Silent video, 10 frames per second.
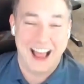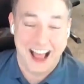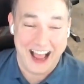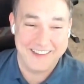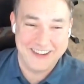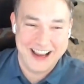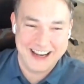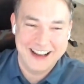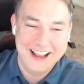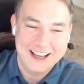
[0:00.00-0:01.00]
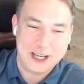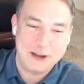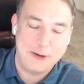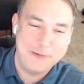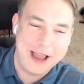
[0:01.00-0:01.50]
I mean, she
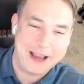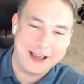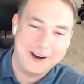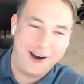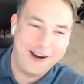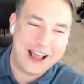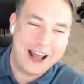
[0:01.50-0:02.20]
will make an art